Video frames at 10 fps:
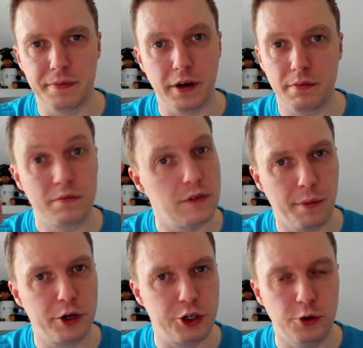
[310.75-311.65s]
But
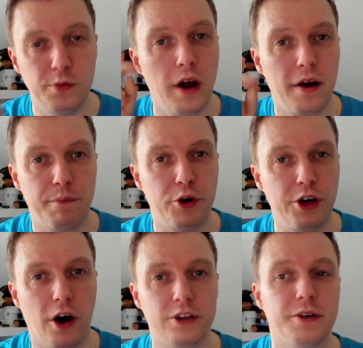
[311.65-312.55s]
number two, pretty
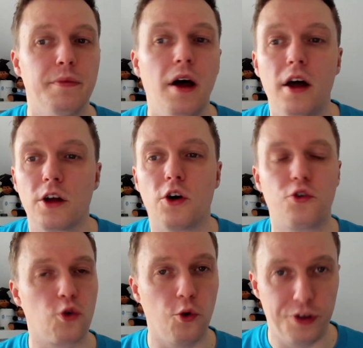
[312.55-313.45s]
awesome,
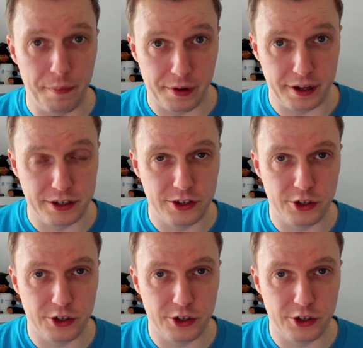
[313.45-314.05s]
control templates.